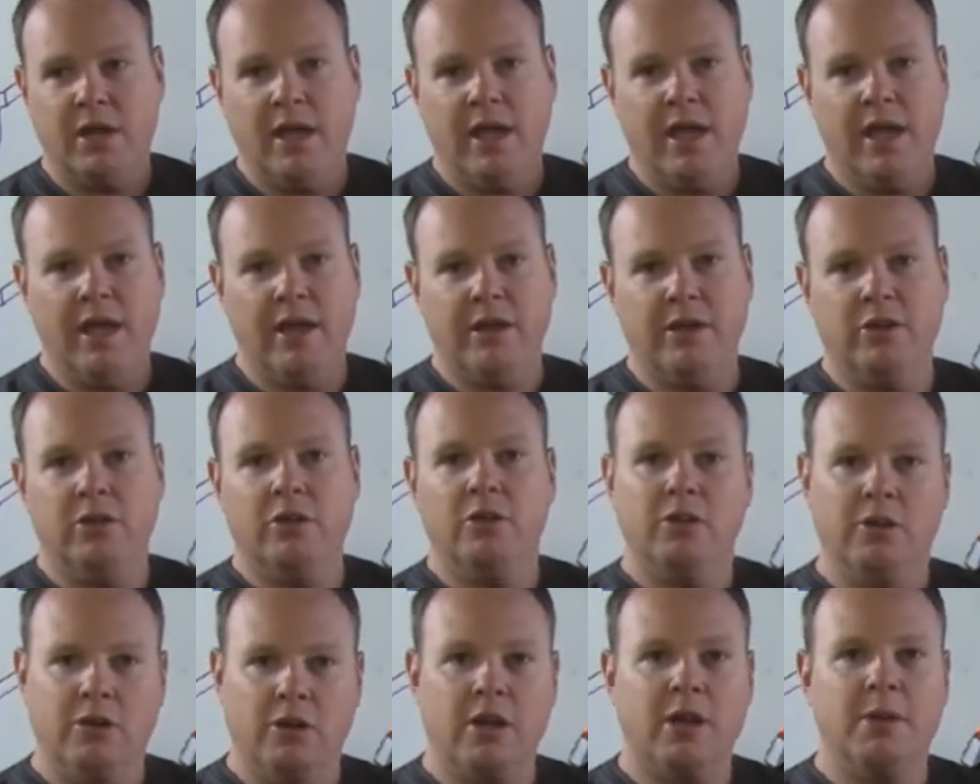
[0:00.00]

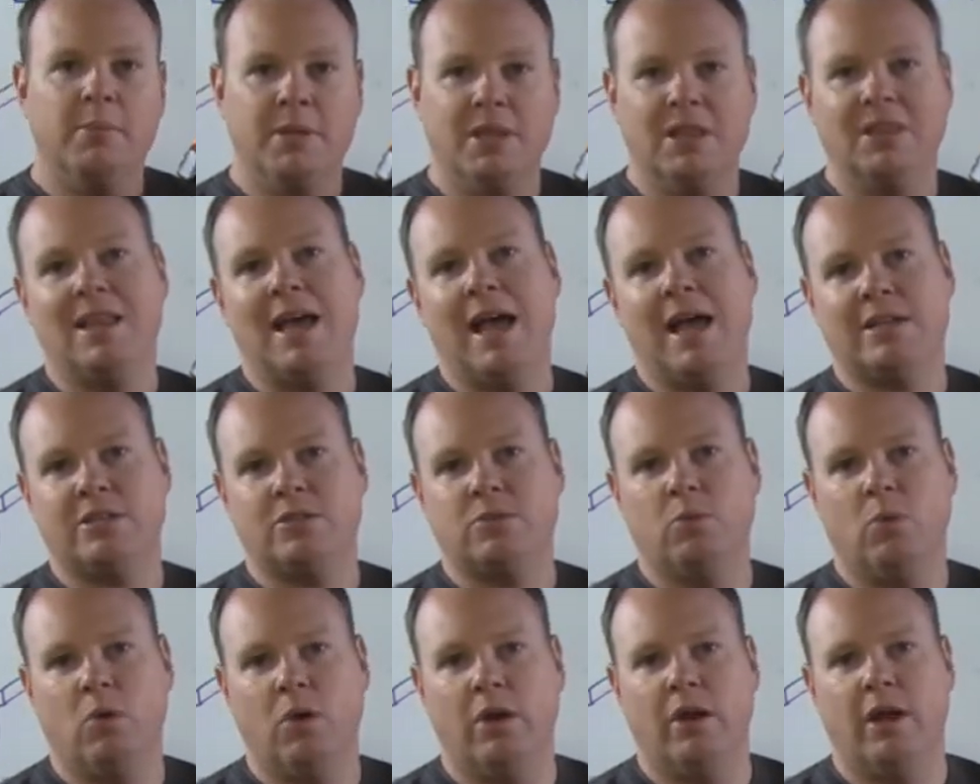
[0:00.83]
and you're going to be the last
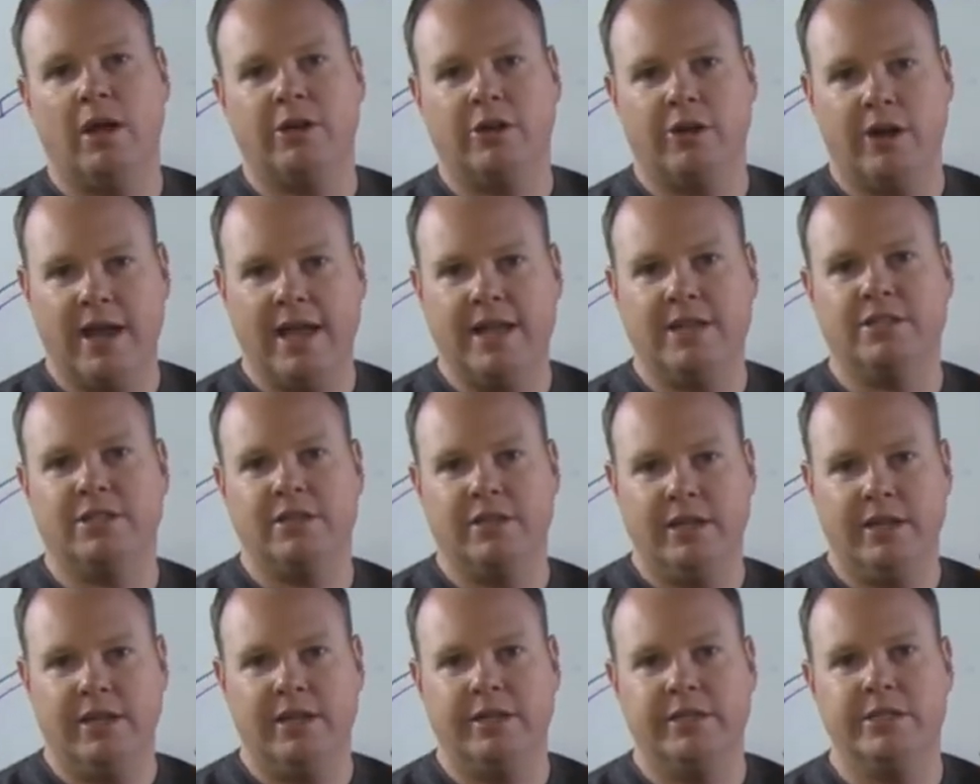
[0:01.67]
one on your hands
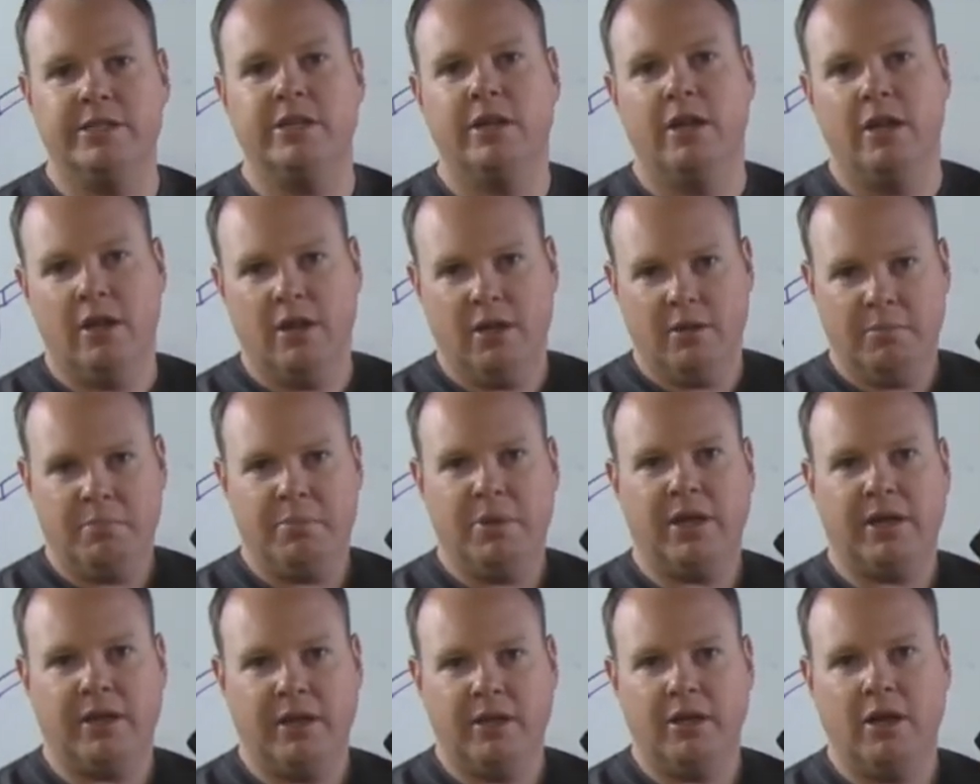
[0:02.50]
and knees
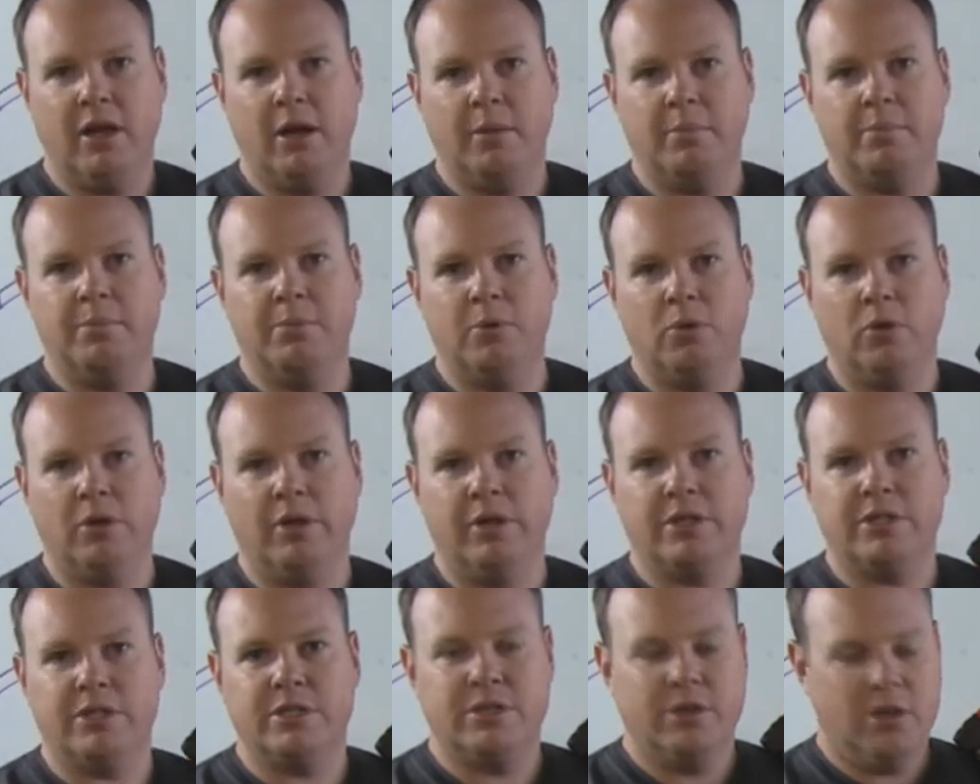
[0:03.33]
picking up
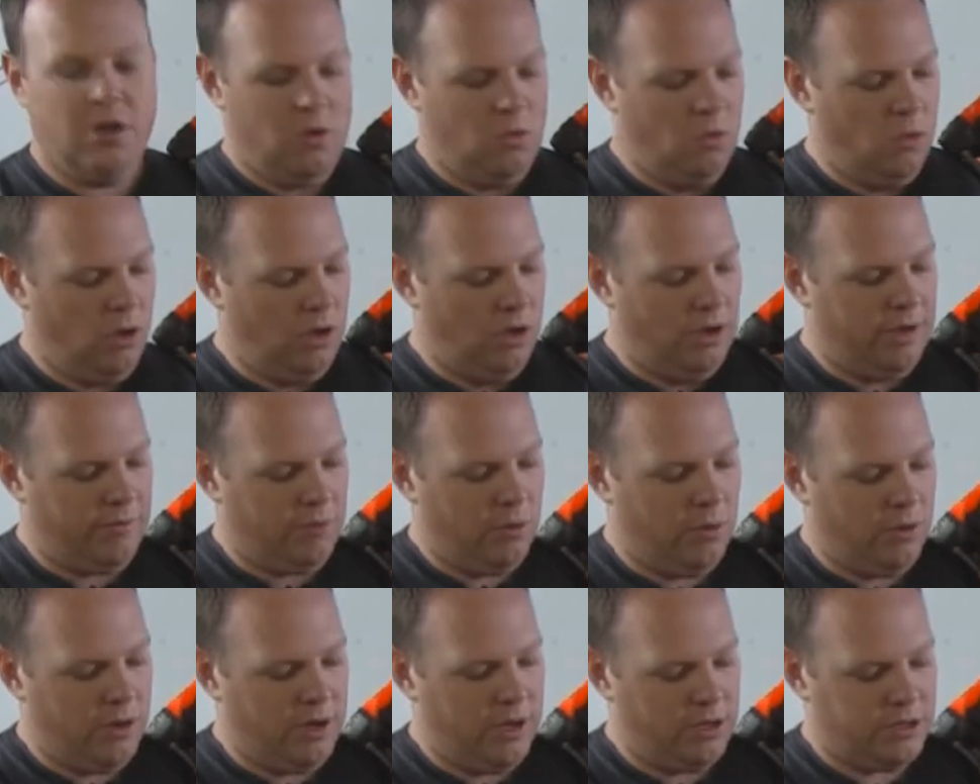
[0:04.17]
bullets while
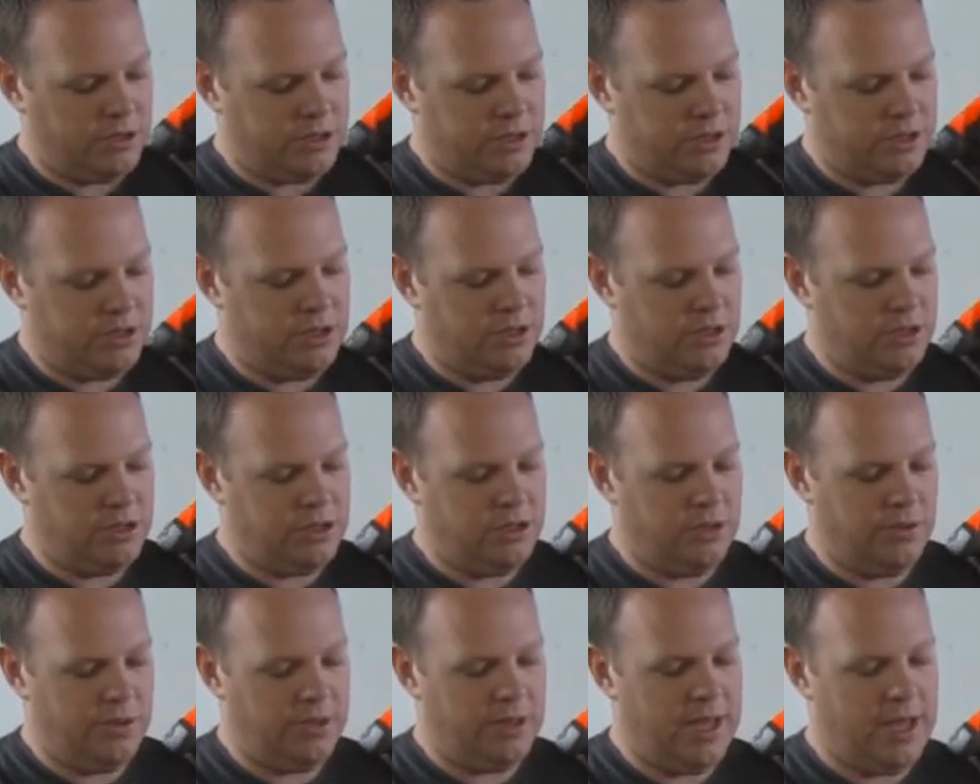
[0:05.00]
everyone else is, is
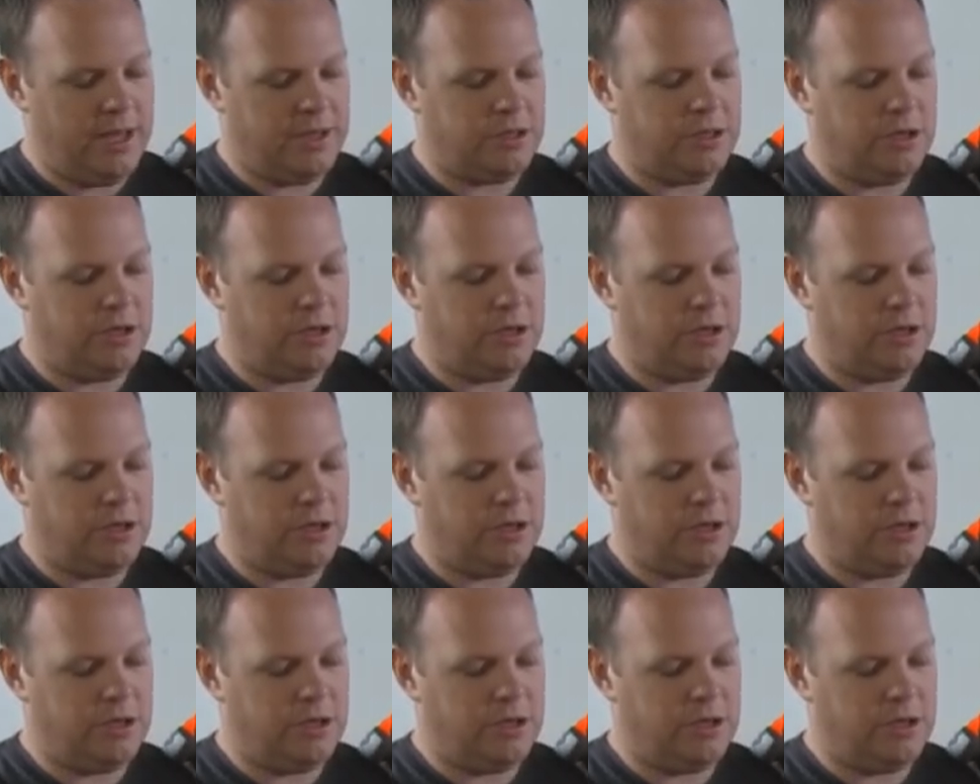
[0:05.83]
doing that.